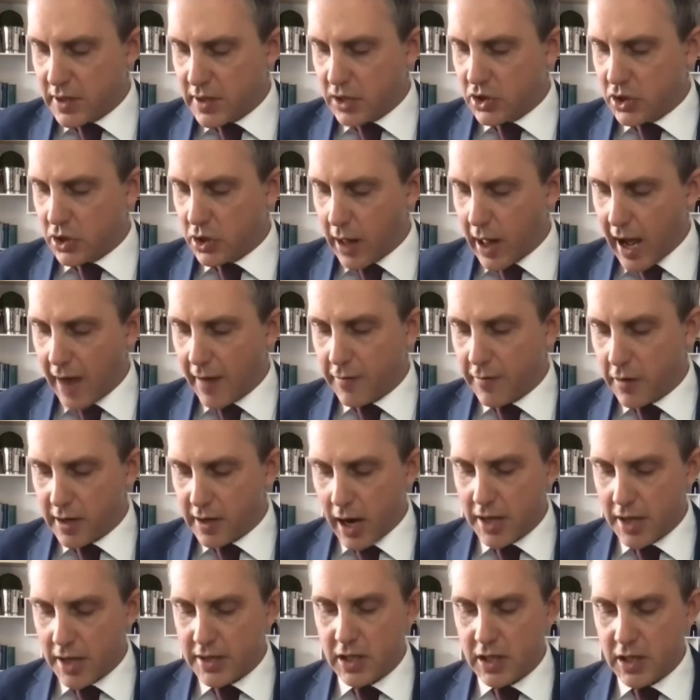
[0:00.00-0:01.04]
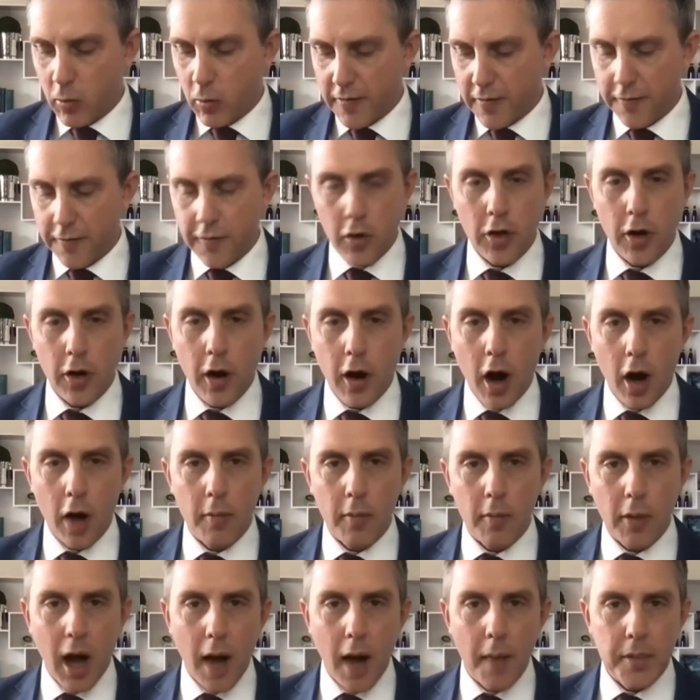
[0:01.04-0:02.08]
of digital advertising would further
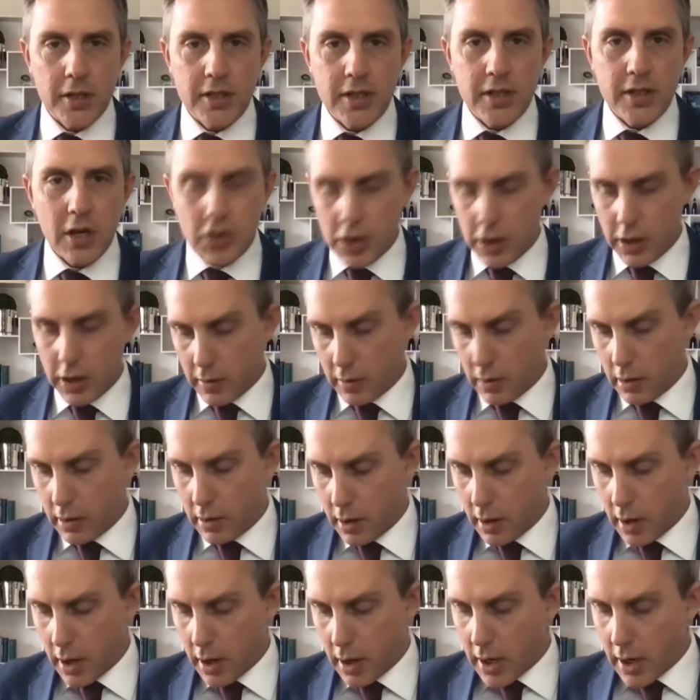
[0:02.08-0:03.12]
harm competition.